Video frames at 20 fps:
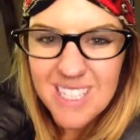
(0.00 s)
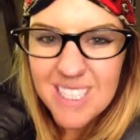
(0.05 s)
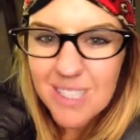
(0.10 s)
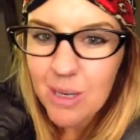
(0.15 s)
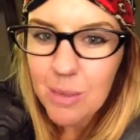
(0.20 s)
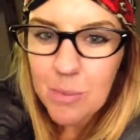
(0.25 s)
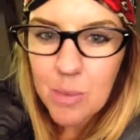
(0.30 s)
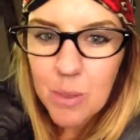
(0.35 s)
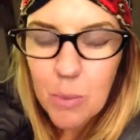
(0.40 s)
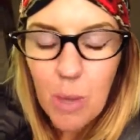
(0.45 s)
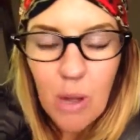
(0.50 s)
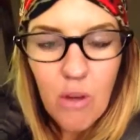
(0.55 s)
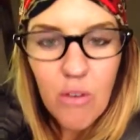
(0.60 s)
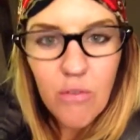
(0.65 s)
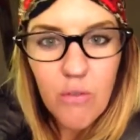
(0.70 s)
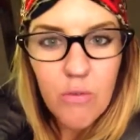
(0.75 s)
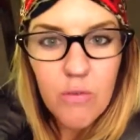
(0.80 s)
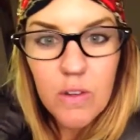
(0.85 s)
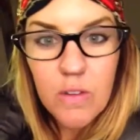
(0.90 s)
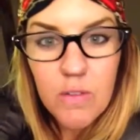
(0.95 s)
So I'm
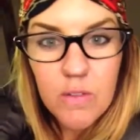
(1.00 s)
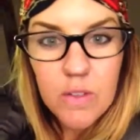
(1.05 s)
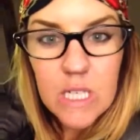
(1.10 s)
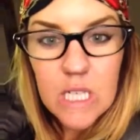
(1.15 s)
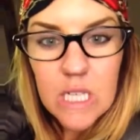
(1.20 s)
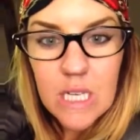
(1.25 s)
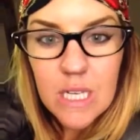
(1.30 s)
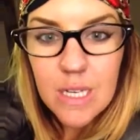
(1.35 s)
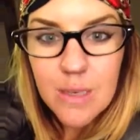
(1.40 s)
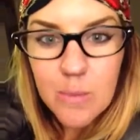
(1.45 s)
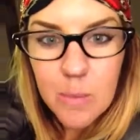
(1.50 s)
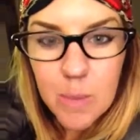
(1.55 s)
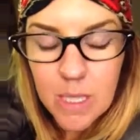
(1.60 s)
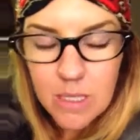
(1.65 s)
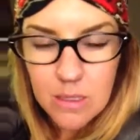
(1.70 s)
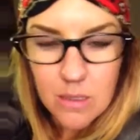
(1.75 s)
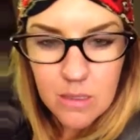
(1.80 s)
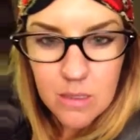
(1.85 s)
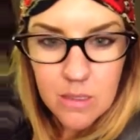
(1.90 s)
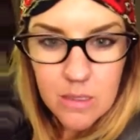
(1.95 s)
about 15
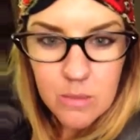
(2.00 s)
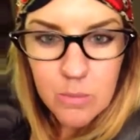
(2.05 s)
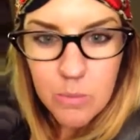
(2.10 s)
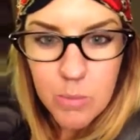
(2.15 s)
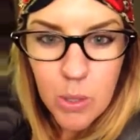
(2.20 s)
months